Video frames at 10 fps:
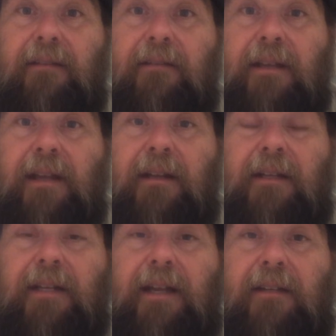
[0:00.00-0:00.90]
and
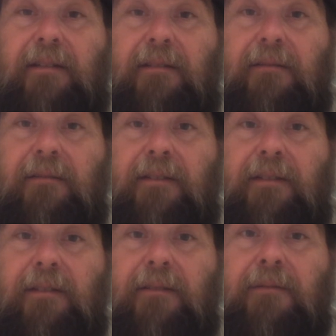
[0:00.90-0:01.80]
attach
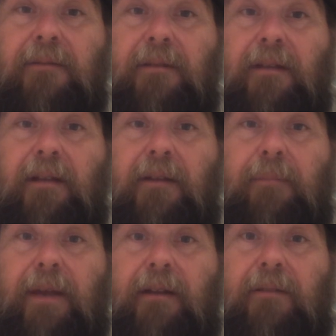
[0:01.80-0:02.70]
the
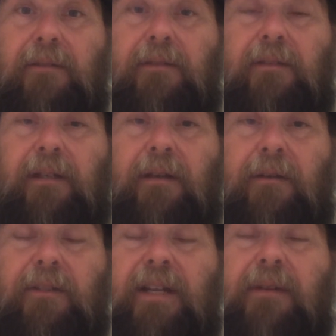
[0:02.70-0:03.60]
panels,
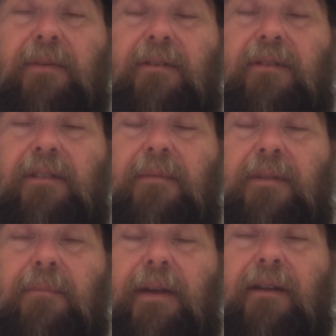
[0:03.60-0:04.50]
chainmail to some
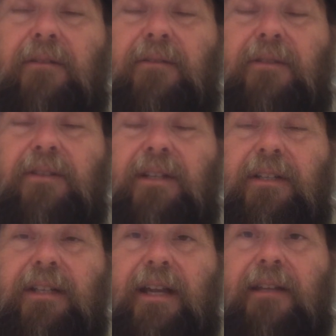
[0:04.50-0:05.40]
of the panels on the
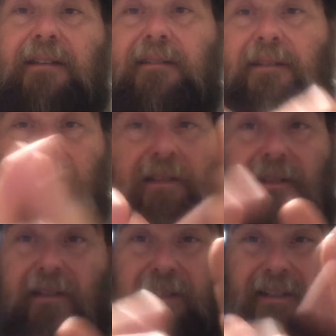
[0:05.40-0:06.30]
jean jacket,
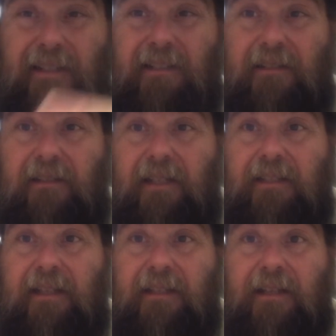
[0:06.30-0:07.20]
just little
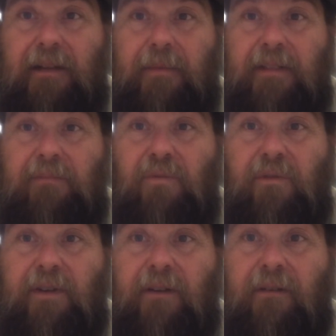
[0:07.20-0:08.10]
things like that. I mean, it's
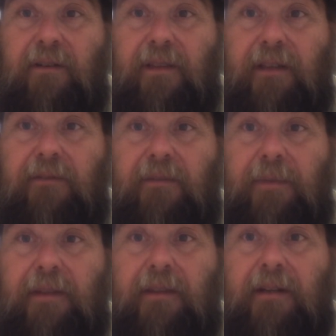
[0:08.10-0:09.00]
more of an art thing for
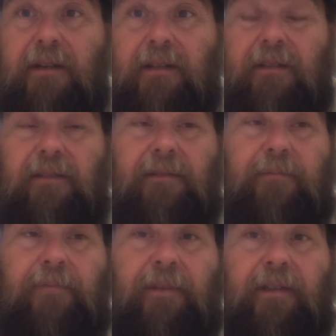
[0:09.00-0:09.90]
me than it is
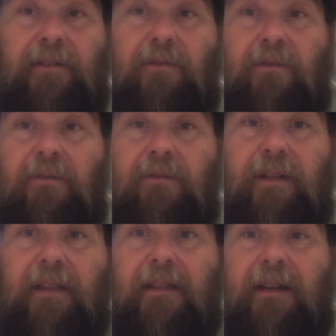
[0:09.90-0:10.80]
historical.
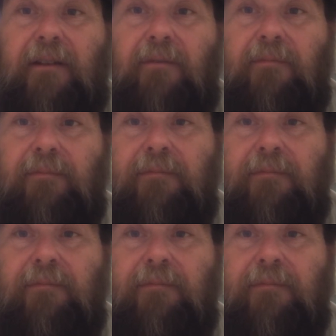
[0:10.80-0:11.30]
Not that I don't